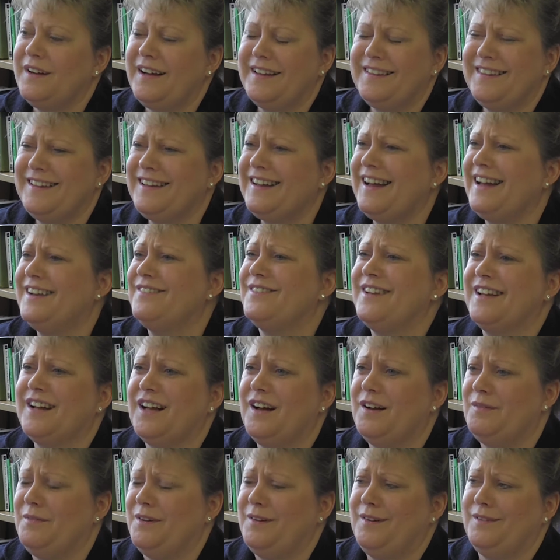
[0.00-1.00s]

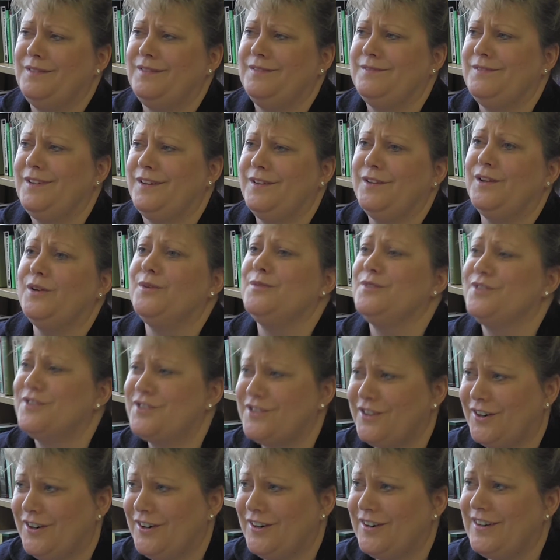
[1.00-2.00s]
a loan
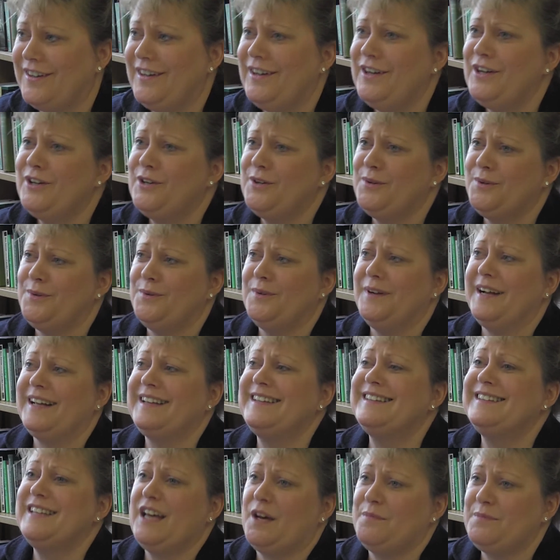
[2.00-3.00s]
shark who
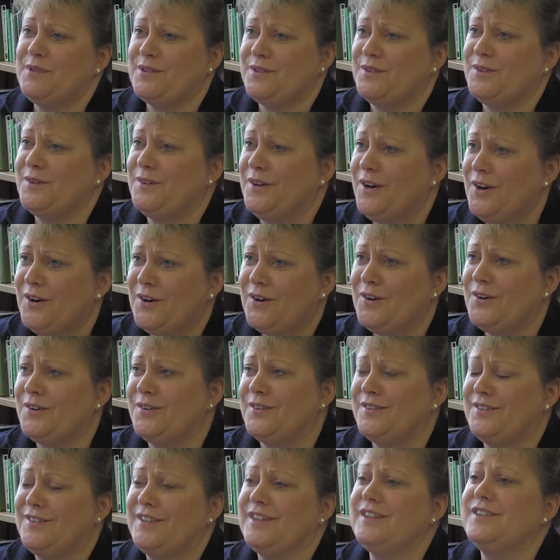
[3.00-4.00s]
accepts
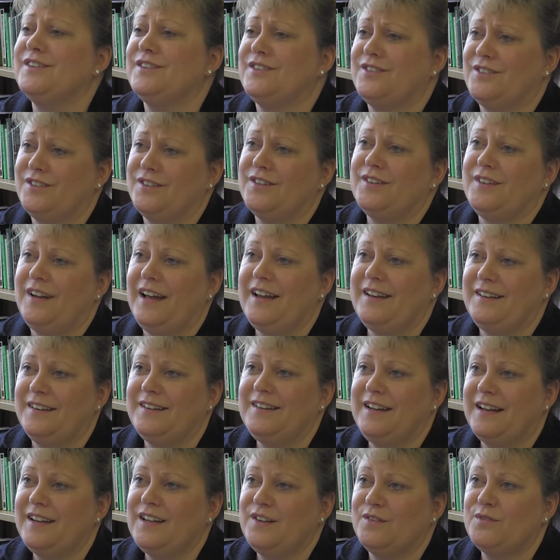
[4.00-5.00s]
her signature
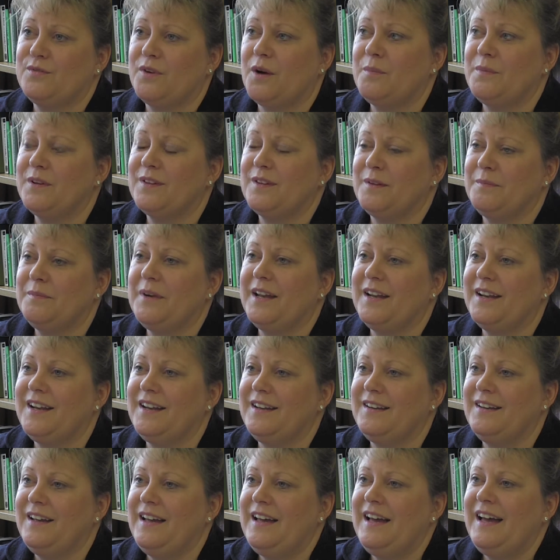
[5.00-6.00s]
and gives Robert the
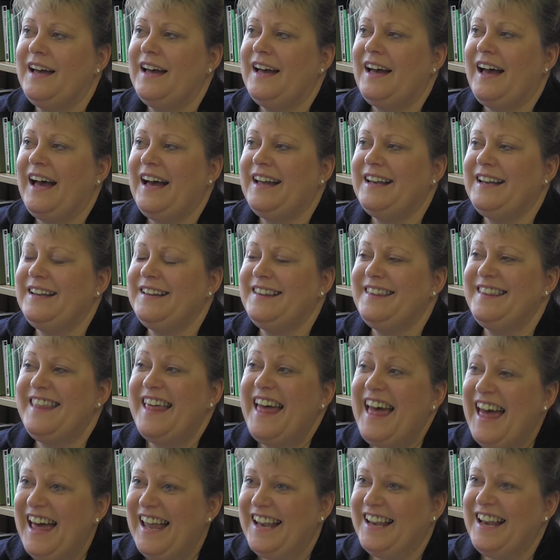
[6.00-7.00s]
money. And
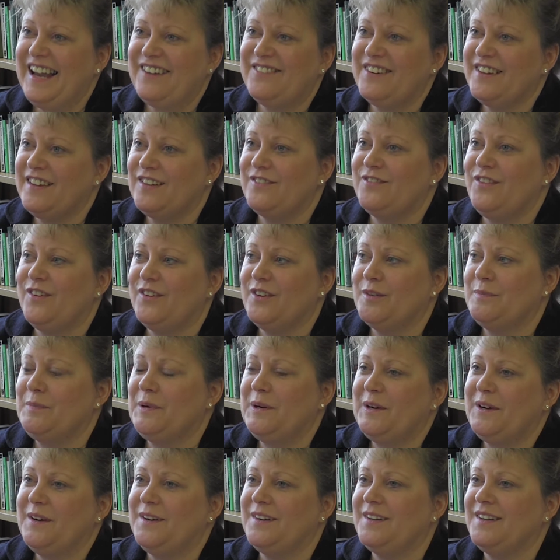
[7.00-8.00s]
then everything falls
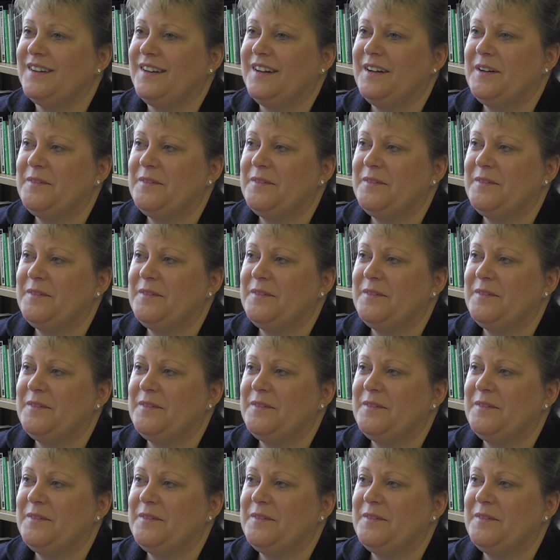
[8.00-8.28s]
apart.